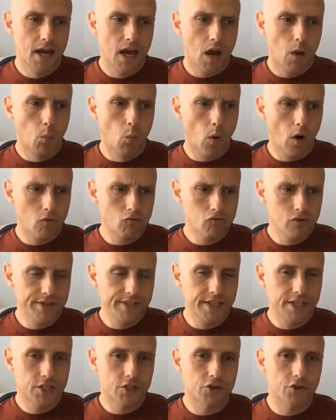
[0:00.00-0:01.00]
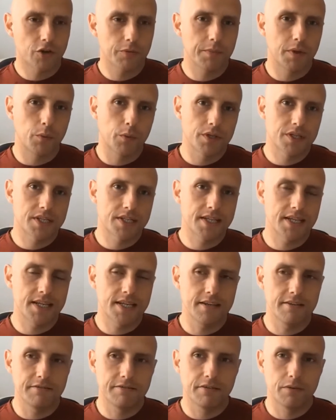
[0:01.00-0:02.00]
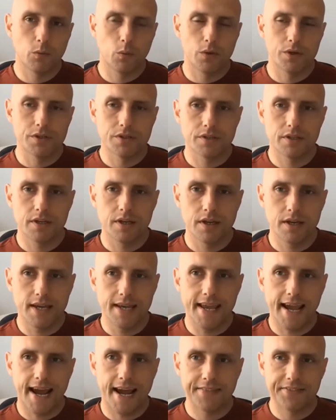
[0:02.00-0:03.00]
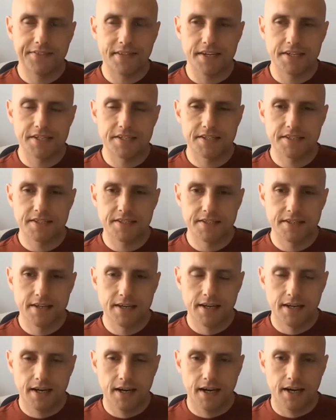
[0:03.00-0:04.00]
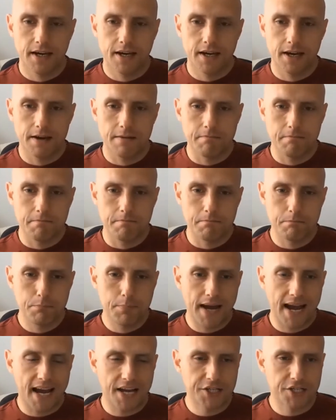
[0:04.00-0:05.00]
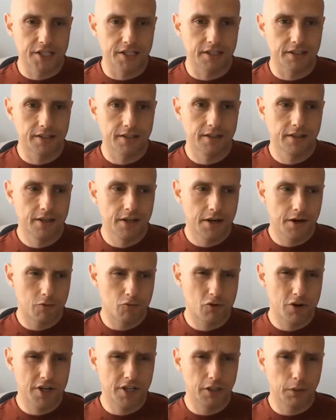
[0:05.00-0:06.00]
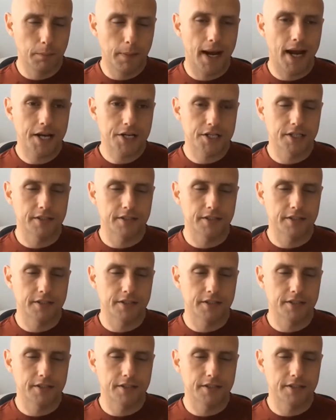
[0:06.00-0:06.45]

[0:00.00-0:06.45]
And what really struck me with Steve was that he had this um, passion, a real passion